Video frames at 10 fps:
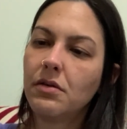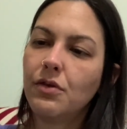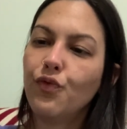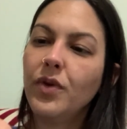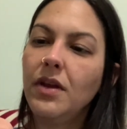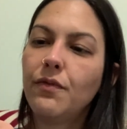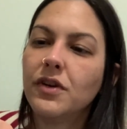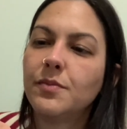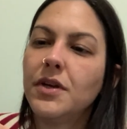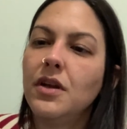
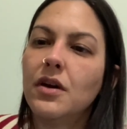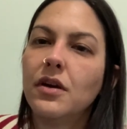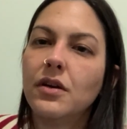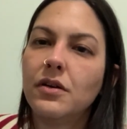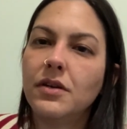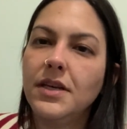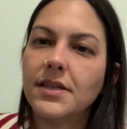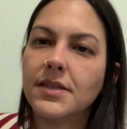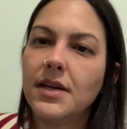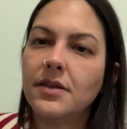reinforcement yarn on the
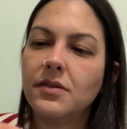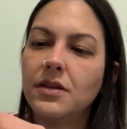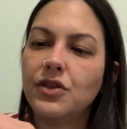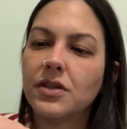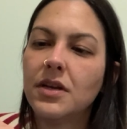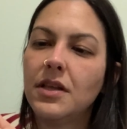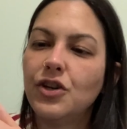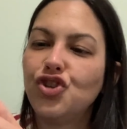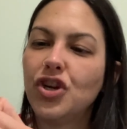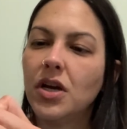inside. So they just kind of like
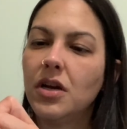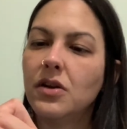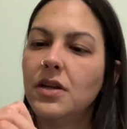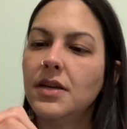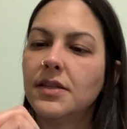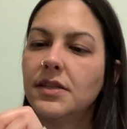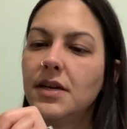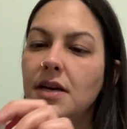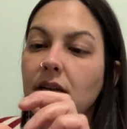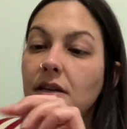chuck it on the
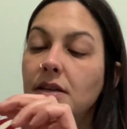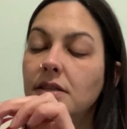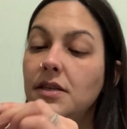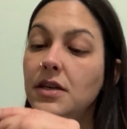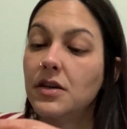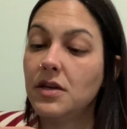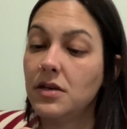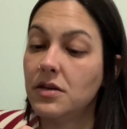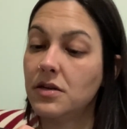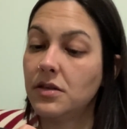inside. This here
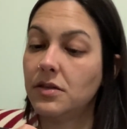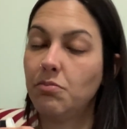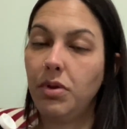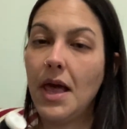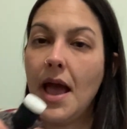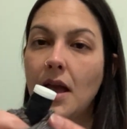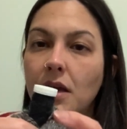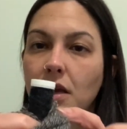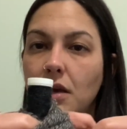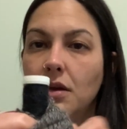is
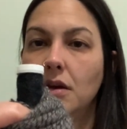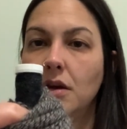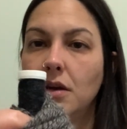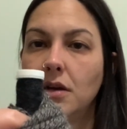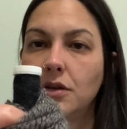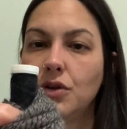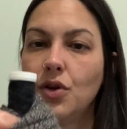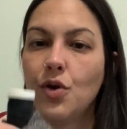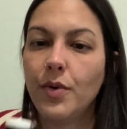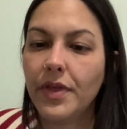black to
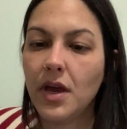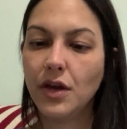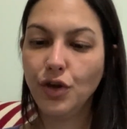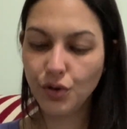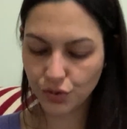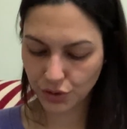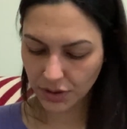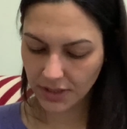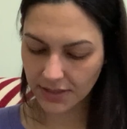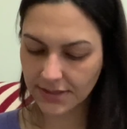go with it.
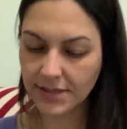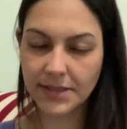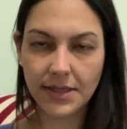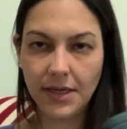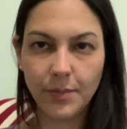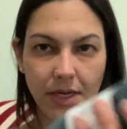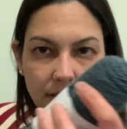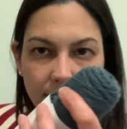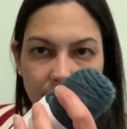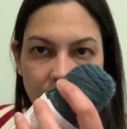Usually it's the same
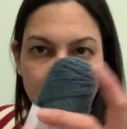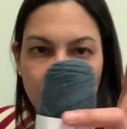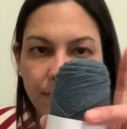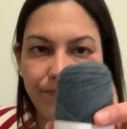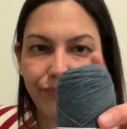as the